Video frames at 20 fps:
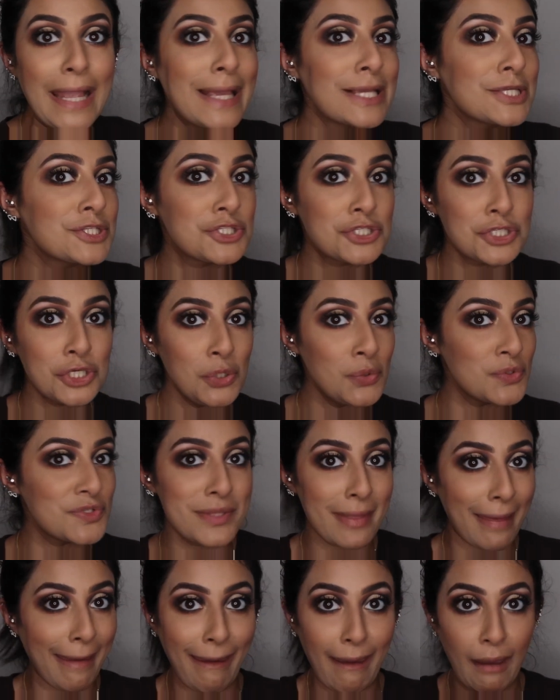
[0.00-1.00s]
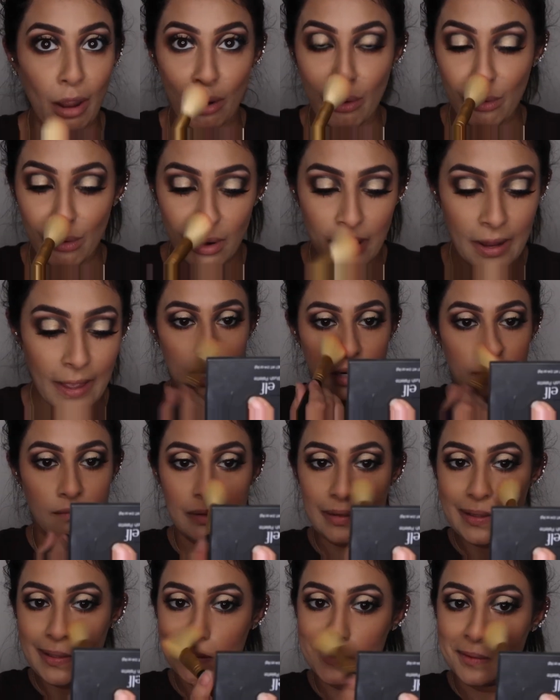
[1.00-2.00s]
excuse the hair. I
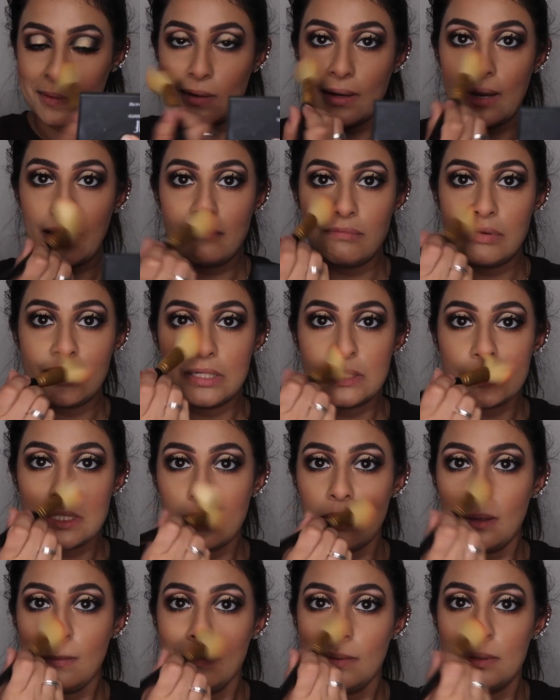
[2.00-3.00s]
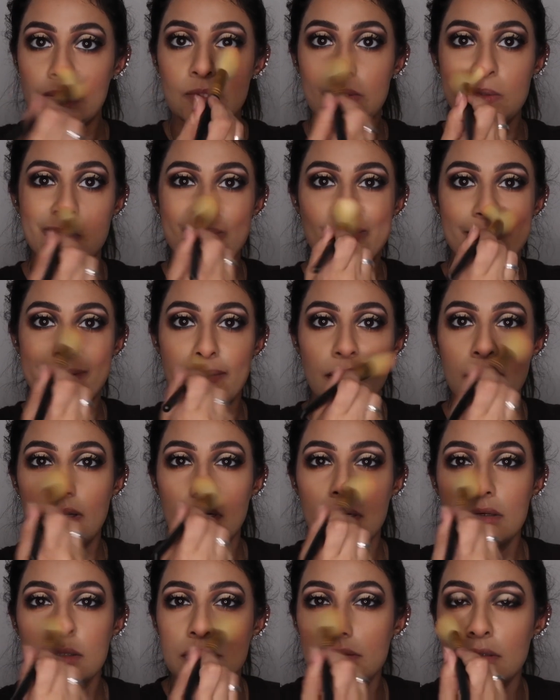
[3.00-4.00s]
really do not have any time to do my
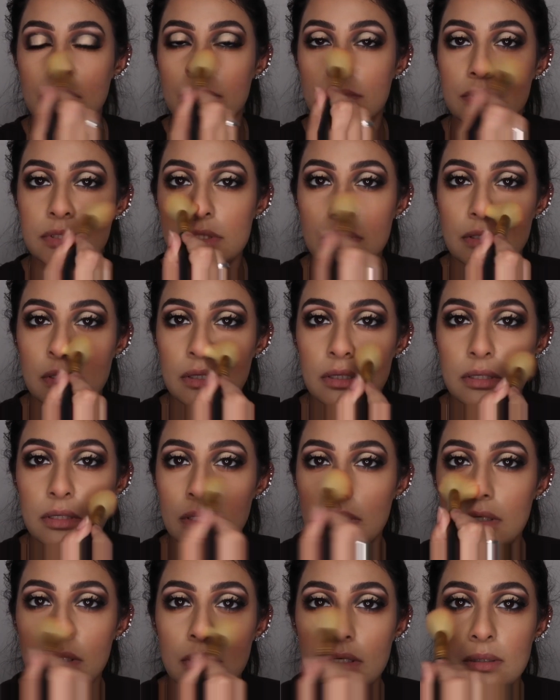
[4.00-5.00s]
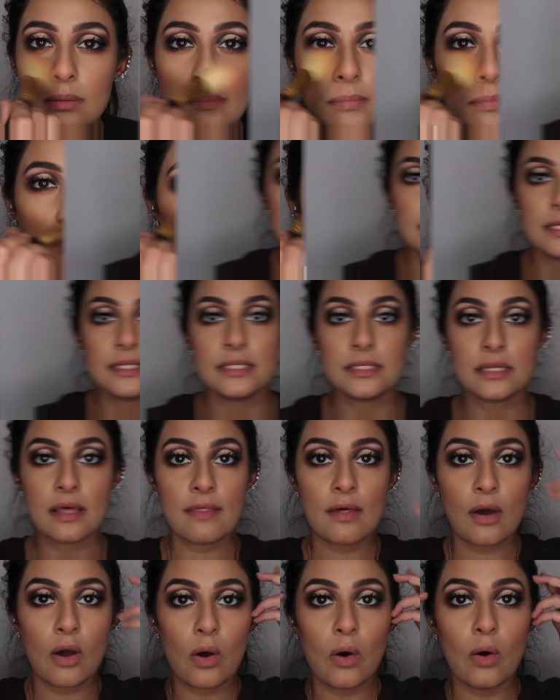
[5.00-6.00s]
hair, so I'm just gonna, since
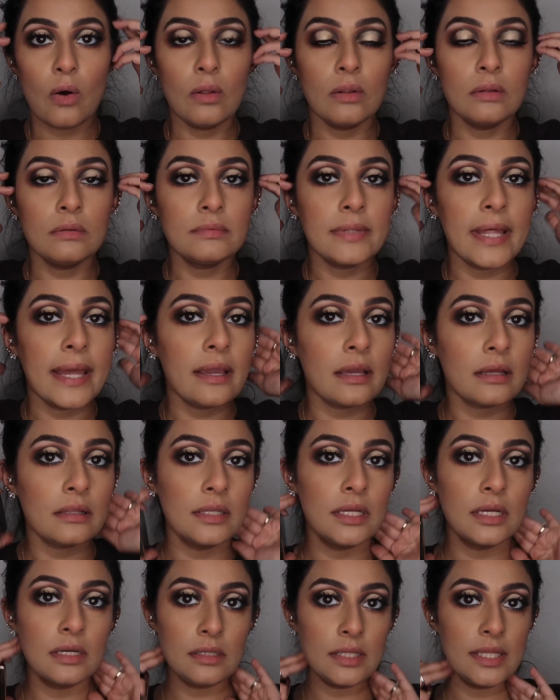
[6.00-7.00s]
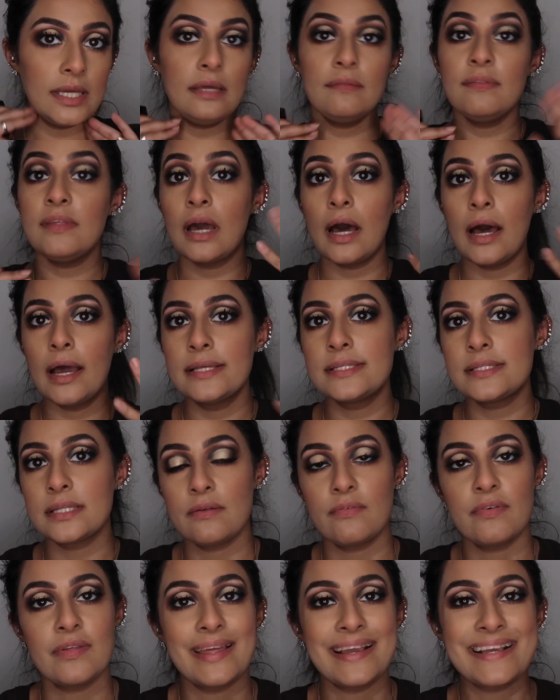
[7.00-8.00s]
the whole, like, nearly the eyes
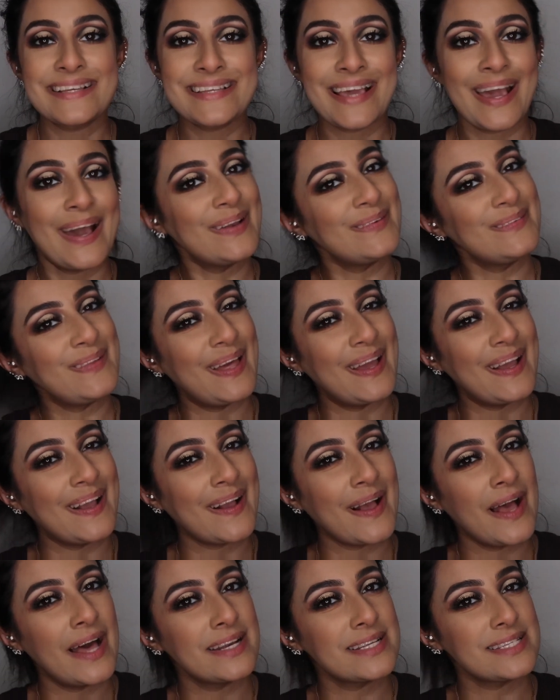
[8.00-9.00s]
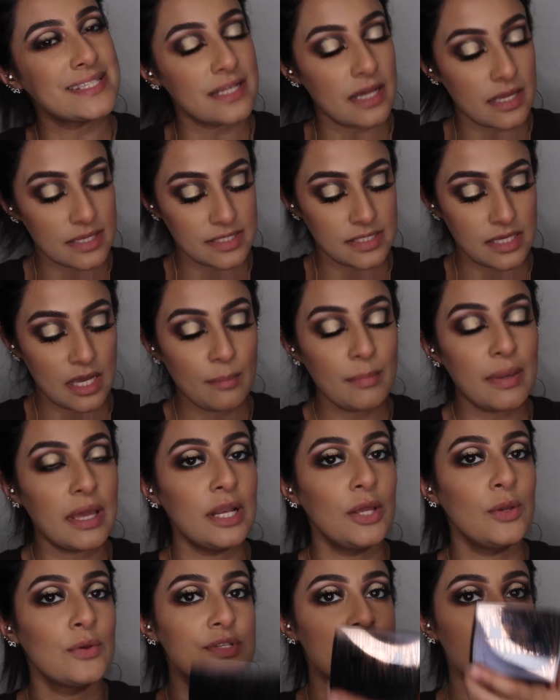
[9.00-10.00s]
and everything is kind of like Anastasia, I'm
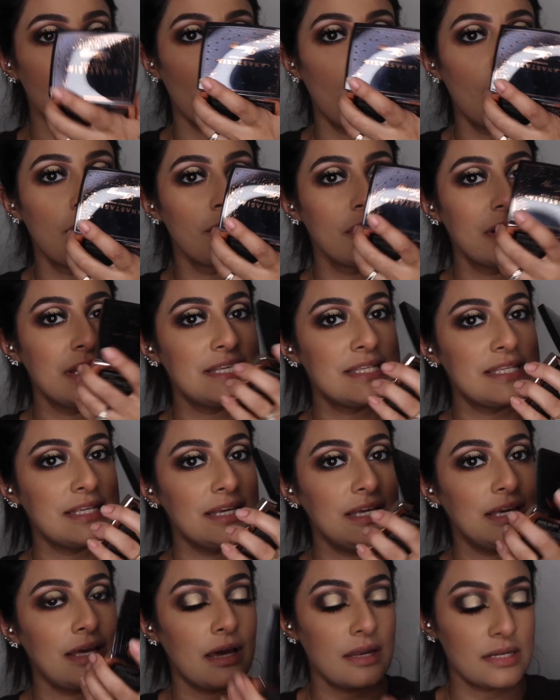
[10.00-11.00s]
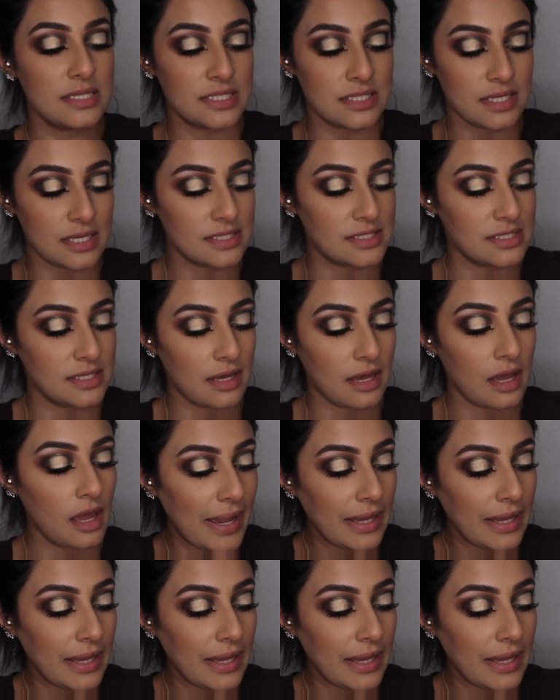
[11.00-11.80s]
gonna use the Ombre Z Anastasia